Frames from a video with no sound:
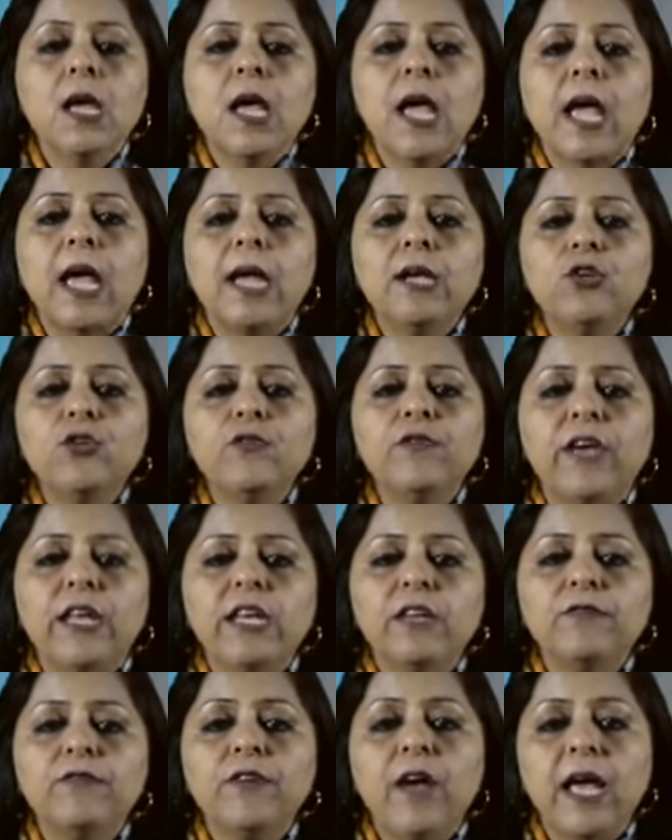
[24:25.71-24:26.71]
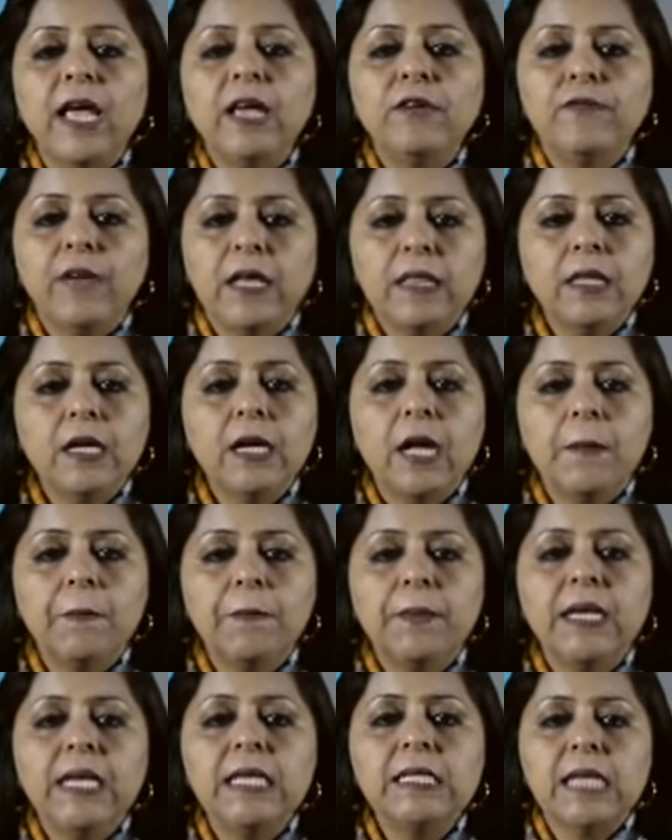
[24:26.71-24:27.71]
and to verify when the
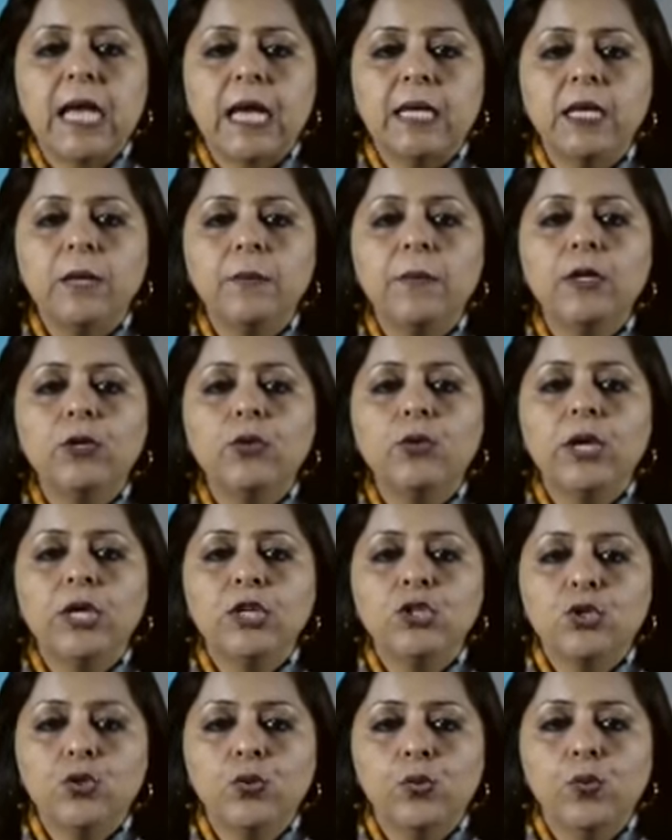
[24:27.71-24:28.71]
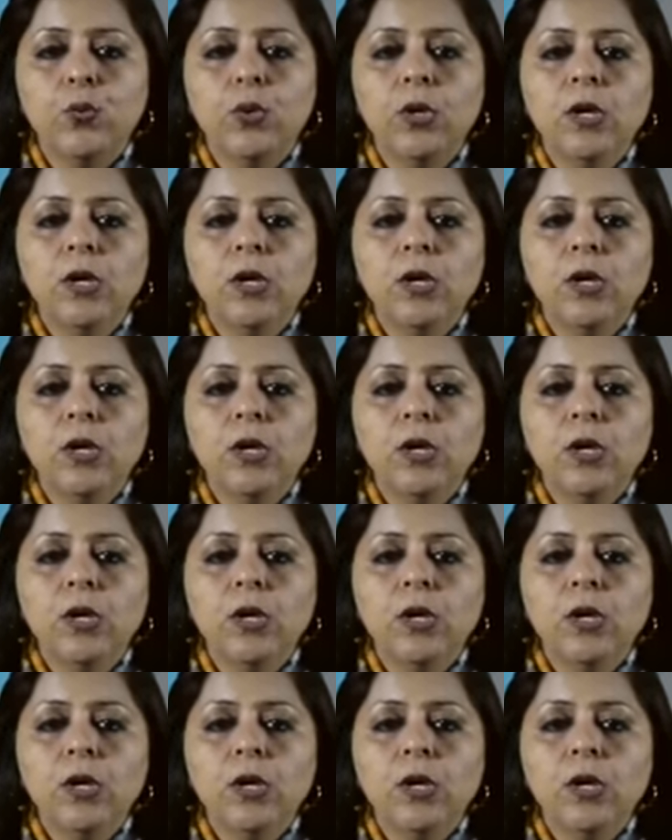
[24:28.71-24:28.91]
company is unable to issue